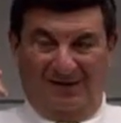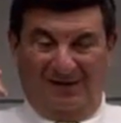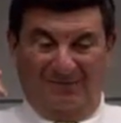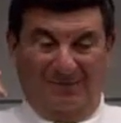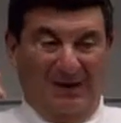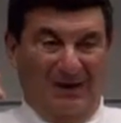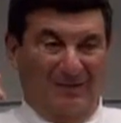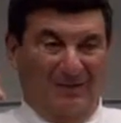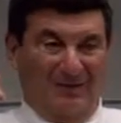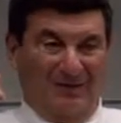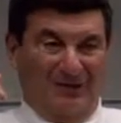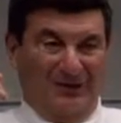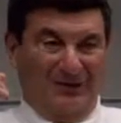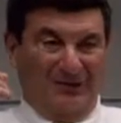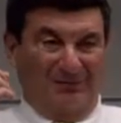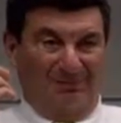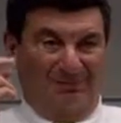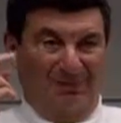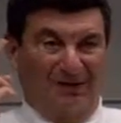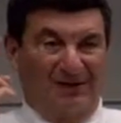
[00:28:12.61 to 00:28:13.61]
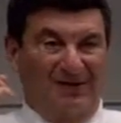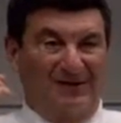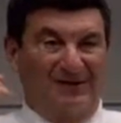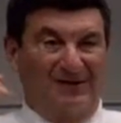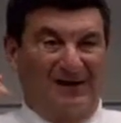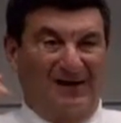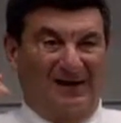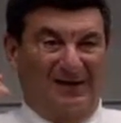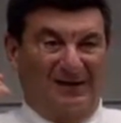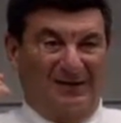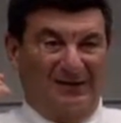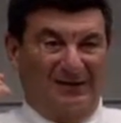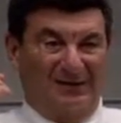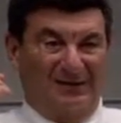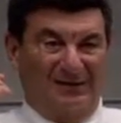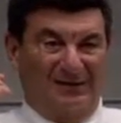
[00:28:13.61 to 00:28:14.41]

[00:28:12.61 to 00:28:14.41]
population, bigger than Dallas,